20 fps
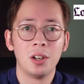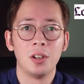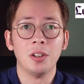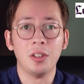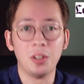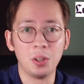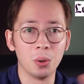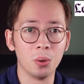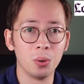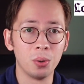
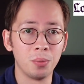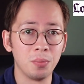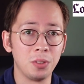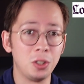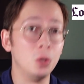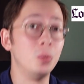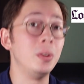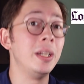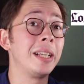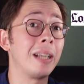Your
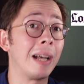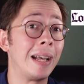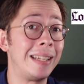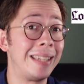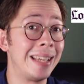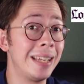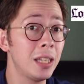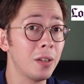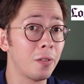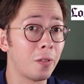unique
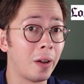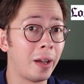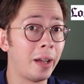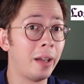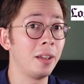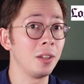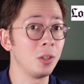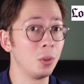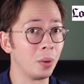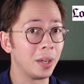
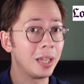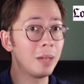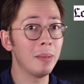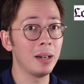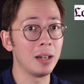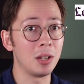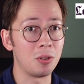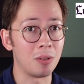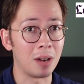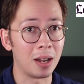identifier, your email
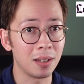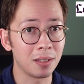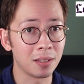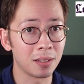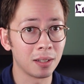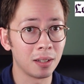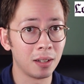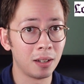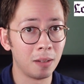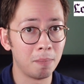address,